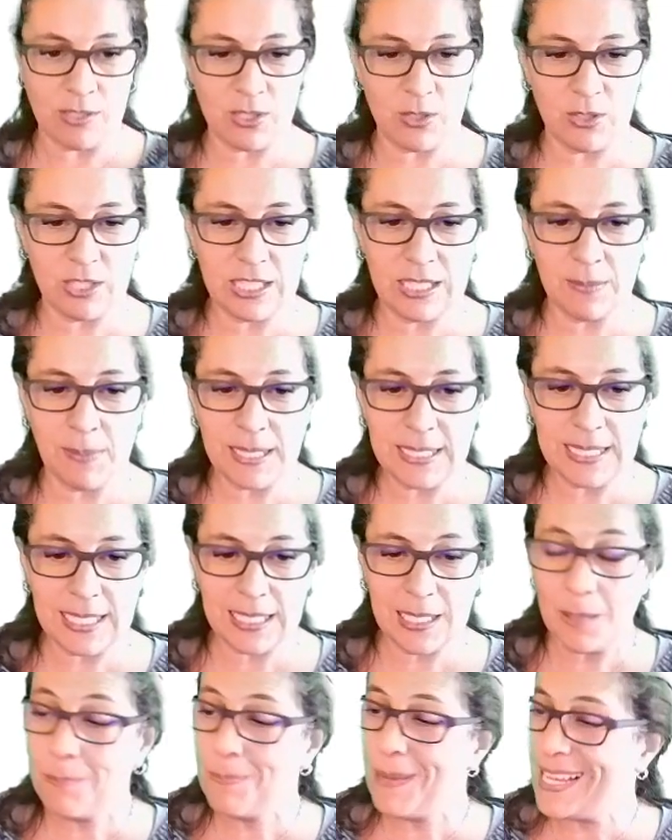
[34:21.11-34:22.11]
So this is
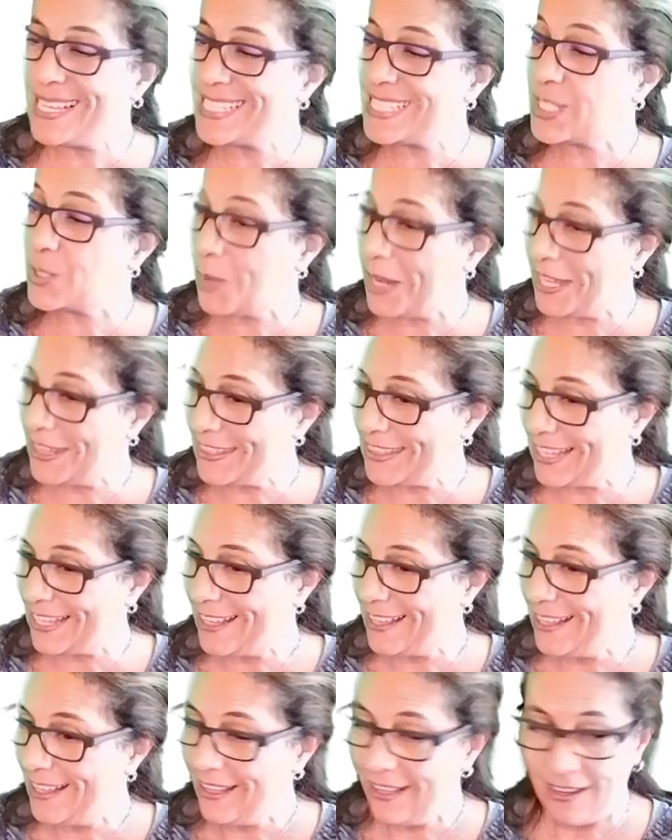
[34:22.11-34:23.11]
basically base 20,
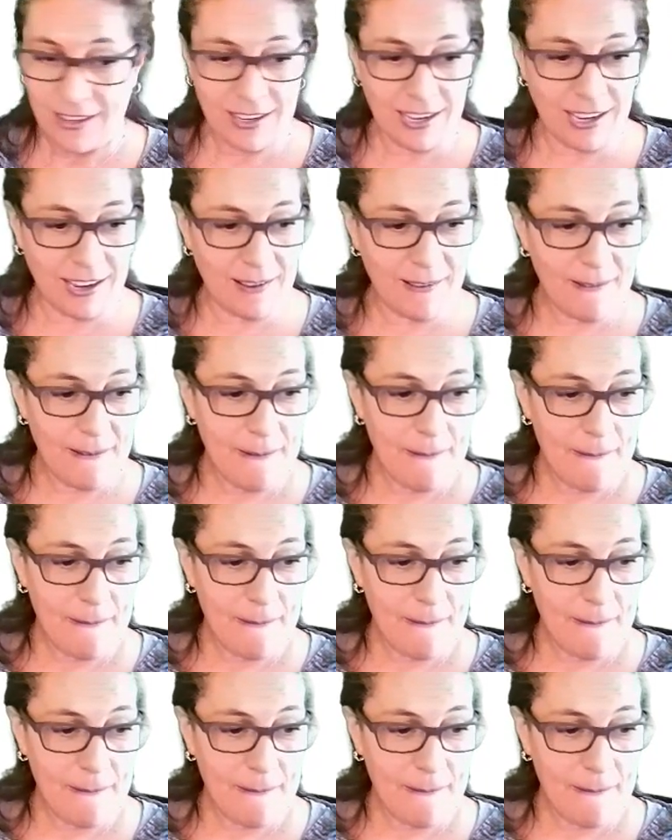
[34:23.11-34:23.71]
right?